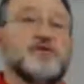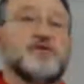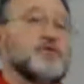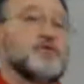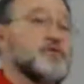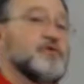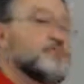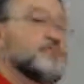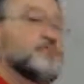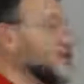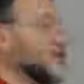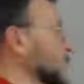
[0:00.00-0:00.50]
you
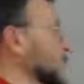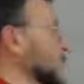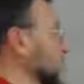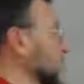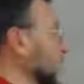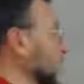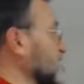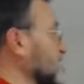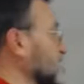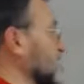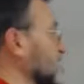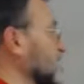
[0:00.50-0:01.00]
would hopefully come
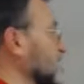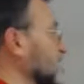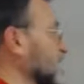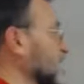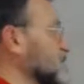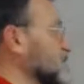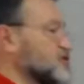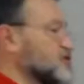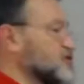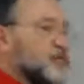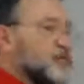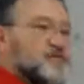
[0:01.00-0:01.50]
back and say the
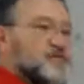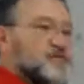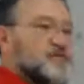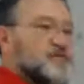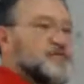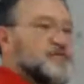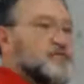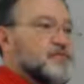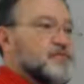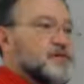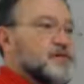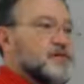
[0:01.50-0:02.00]

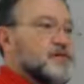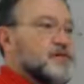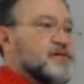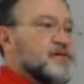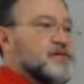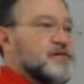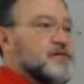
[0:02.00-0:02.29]
H2SO4.